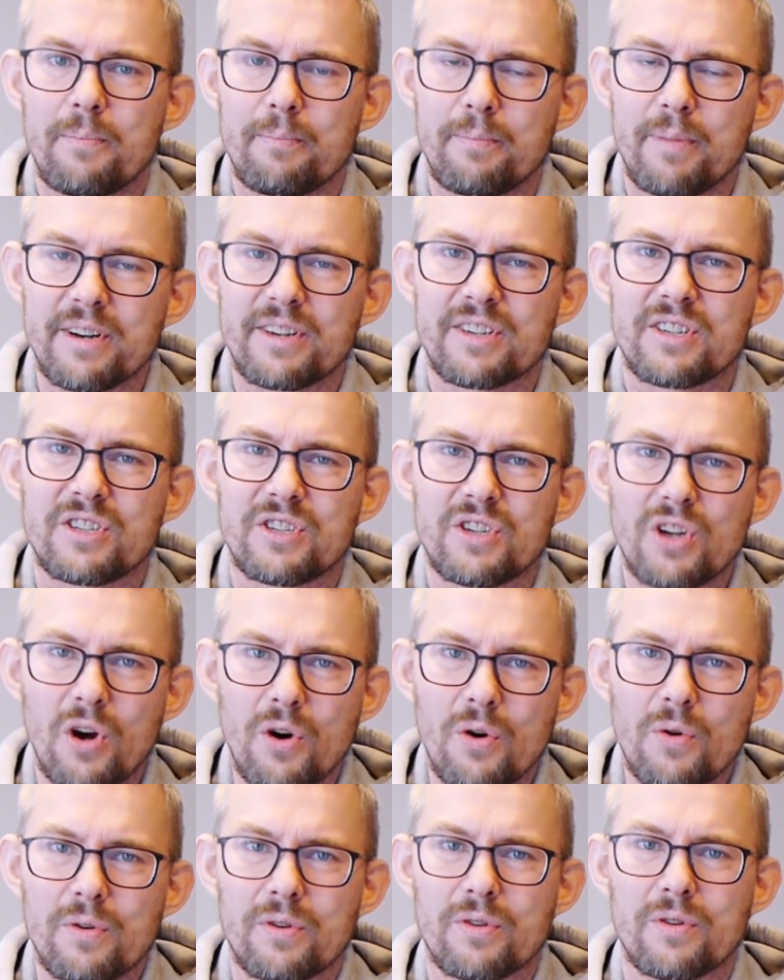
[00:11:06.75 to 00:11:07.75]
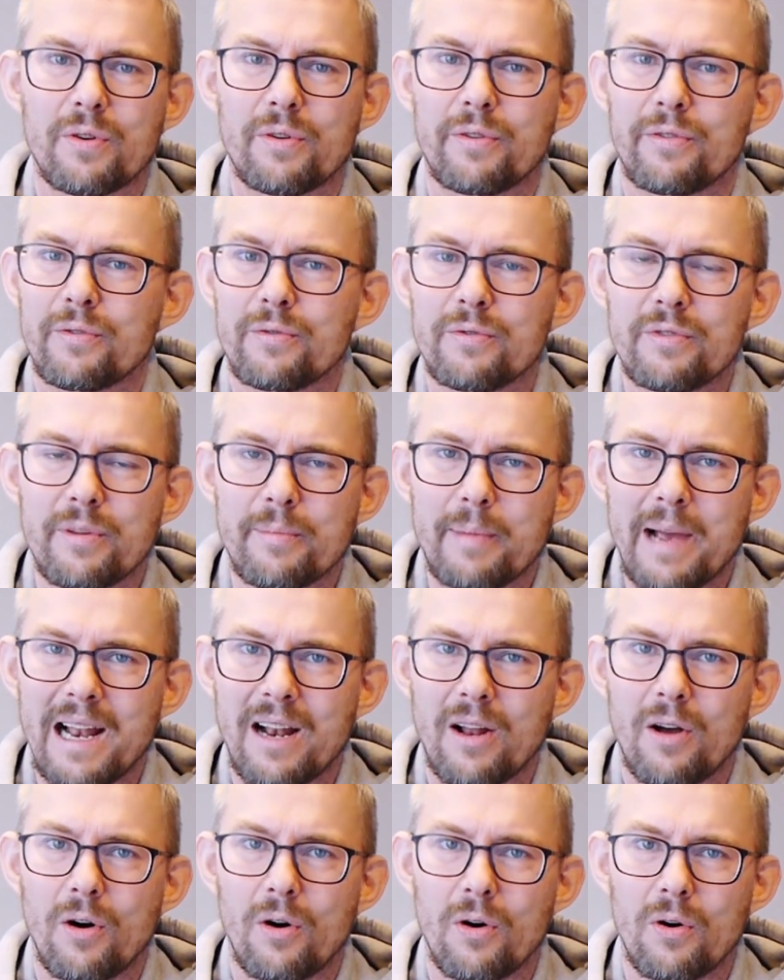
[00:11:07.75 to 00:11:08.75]
but don't go through them
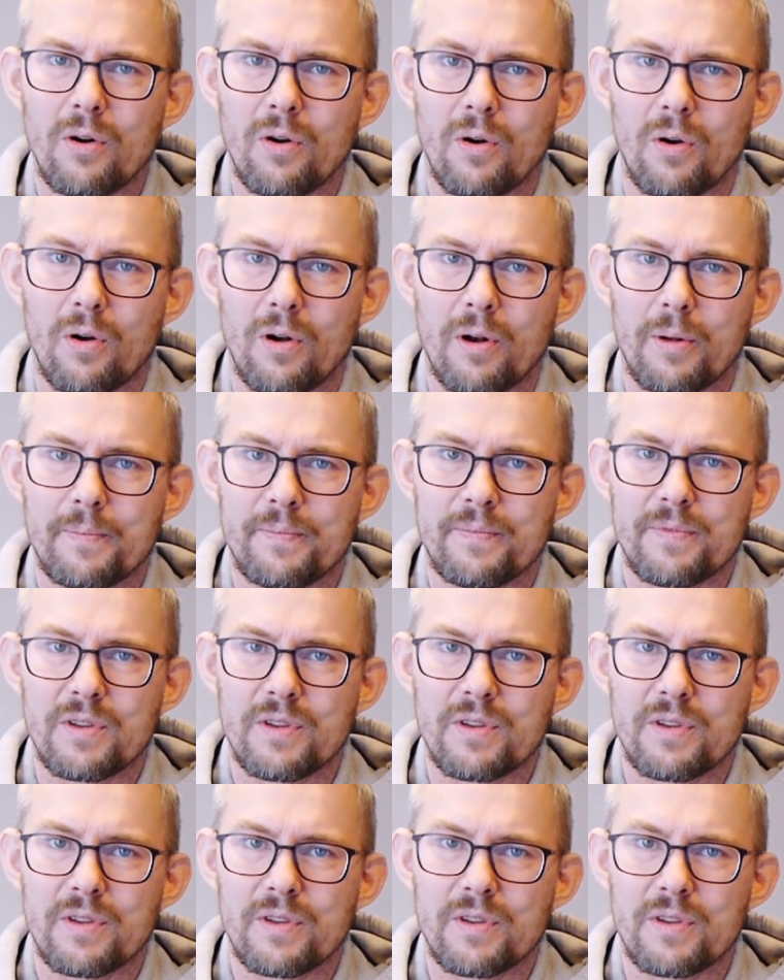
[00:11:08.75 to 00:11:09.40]
at all.